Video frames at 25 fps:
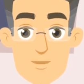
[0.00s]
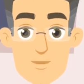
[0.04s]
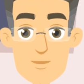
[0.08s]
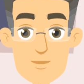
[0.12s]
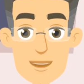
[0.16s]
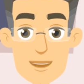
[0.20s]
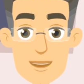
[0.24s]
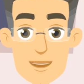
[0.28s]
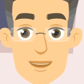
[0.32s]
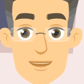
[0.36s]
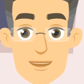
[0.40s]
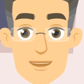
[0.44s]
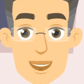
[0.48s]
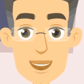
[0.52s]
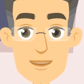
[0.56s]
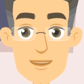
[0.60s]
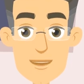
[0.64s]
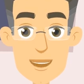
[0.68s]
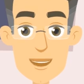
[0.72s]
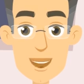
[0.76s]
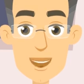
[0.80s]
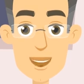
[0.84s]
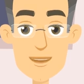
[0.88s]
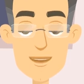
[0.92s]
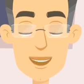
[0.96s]
The
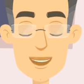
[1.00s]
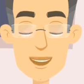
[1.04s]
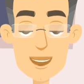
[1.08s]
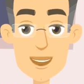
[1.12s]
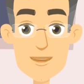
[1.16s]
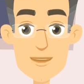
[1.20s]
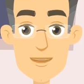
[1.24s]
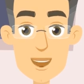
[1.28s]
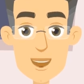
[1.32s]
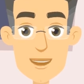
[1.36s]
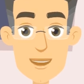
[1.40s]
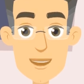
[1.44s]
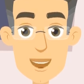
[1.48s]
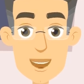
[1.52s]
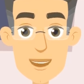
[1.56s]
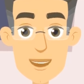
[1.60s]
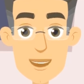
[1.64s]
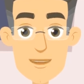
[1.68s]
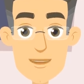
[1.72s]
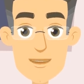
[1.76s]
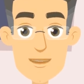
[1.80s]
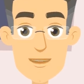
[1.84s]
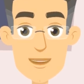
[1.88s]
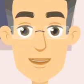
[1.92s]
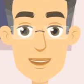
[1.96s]
impact can stretch or tear
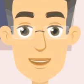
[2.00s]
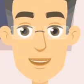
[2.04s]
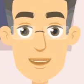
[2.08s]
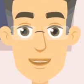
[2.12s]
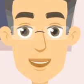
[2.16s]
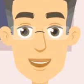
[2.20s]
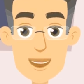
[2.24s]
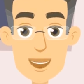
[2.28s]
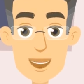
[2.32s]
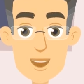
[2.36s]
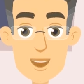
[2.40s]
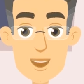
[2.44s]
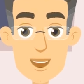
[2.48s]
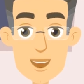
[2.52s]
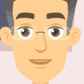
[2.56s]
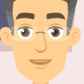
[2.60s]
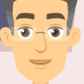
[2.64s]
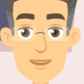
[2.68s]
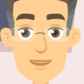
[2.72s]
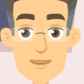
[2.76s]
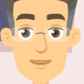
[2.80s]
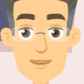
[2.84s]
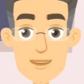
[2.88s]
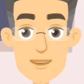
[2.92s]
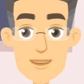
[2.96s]
the ligaments
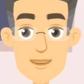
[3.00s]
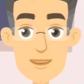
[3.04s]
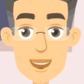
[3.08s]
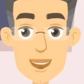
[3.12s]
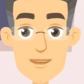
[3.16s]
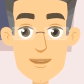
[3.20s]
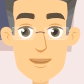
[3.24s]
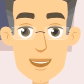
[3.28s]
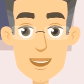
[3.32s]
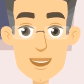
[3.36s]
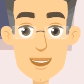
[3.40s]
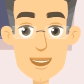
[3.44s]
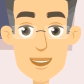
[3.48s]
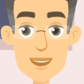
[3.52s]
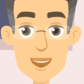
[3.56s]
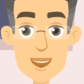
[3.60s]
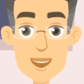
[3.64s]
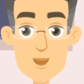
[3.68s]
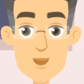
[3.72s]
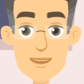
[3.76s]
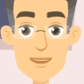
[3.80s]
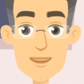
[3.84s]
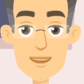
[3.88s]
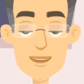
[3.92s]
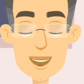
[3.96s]
depending on the intensity of the
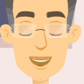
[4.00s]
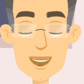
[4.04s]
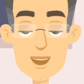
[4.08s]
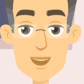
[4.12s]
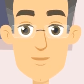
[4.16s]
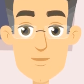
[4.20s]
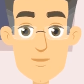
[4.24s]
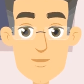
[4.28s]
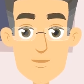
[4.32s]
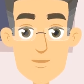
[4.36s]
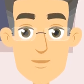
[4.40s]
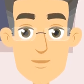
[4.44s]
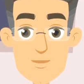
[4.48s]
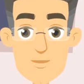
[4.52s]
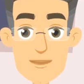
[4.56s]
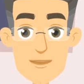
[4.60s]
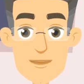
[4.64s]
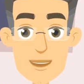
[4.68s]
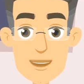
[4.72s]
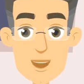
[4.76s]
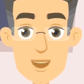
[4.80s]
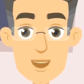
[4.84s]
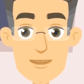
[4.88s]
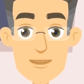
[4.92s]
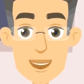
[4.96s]
force.
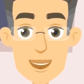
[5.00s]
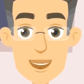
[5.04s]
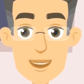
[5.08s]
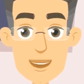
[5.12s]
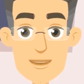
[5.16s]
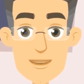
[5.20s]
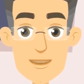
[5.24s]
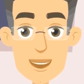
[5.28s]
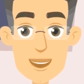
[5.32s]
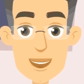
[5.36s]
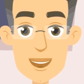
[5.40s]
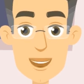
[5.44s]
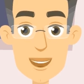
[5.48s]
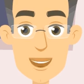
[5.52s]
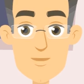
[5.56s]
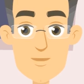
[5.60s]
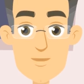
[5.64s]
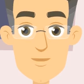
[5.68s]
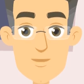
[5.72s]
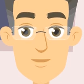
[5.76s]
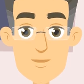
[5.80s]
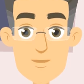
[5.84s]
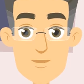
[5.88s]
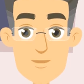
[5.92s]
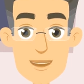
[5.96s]
Hyperextension.
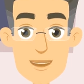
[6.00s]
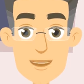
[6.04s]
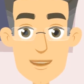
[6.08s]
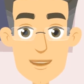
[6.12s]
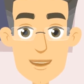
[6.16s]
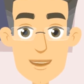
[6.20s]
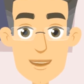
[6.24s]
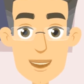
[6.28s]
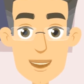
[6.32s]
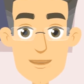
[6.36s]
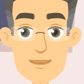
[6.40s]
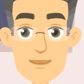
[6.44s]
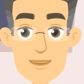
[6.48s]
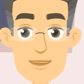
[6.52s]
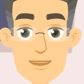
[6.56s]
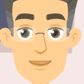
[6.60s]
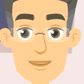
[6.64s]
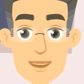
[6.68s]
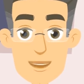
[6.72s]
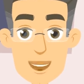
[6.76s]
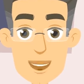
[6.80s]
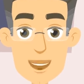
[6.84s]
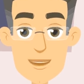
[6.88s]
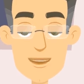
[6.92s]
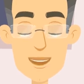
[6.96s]
This is when the knee
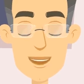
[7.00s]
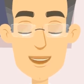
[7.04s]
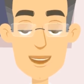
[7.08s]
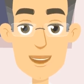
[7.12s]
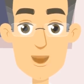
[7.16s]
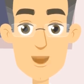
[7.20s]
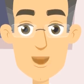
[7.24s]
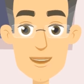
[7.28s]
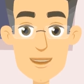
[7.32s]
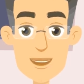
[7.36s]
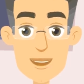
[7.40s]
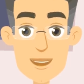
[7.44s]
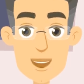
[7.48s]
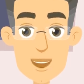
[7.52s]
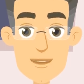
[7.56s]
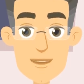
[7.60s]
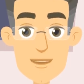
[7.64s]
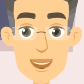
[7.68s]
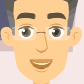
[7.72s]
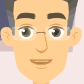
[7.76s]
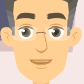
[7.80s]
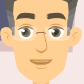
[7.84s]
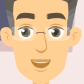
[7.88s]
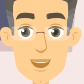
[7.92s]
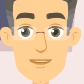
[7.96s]
joint is forcefully
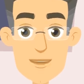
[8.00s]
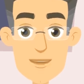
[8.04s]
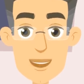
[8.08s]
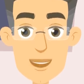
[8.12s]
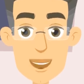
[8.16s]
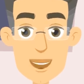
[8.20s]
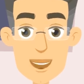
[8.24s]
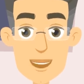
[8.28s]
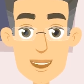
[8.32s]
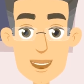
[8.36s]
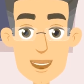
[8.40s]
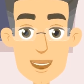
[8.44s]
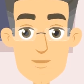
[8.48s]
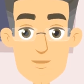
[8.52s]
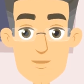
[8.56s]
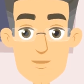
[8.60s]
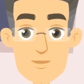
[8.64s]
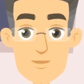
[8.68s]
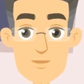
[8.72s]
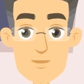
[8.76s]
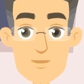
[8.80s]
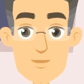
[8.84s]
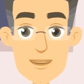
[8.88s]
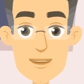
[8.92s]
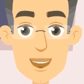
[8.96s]
bent backward.
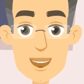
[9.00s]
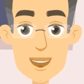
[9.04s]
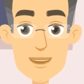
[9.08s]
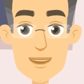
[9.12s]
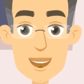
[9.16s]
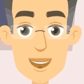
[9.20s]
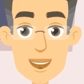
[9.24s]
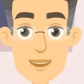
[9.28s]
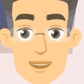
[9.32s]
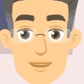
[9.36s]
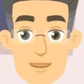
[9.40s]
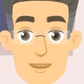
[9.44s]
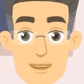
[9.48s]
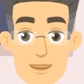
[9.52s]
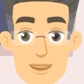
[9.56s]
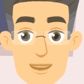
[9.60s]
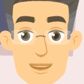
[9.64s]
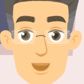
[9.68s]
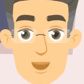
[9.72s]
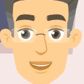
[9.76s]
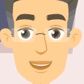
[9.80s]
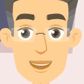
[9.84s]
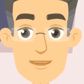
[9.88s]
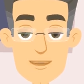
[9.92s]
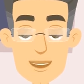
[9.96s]
It can strain or
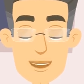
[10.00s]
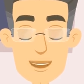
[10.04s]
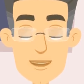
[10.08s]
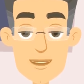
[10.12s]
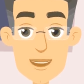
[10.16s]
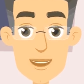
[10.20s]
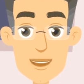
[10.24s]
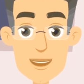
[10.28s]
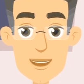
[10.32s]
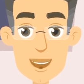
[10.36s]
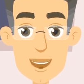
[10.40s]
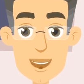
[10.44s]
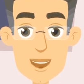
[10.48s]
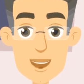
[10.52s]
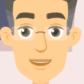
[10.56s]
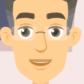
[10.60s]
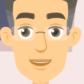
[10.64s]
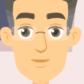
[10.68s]
tear the ligaments.